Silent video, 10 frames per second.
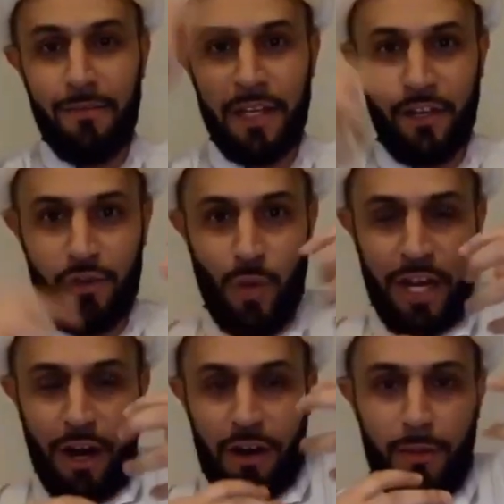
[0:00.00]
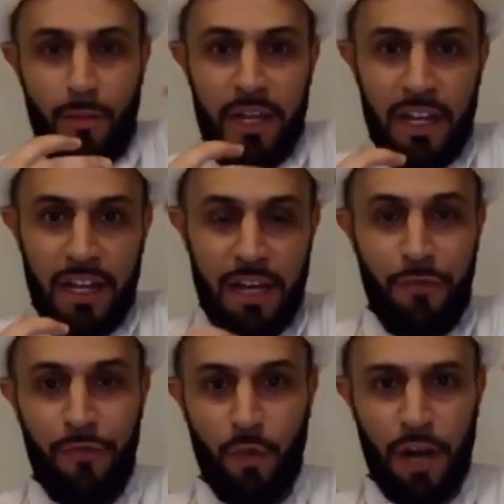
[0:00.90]
because we are
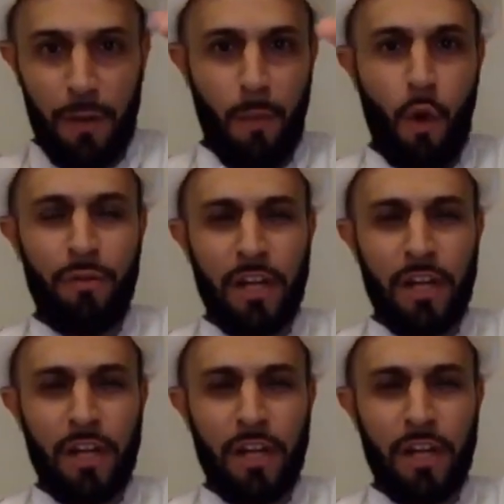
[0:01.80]
inf- we are more,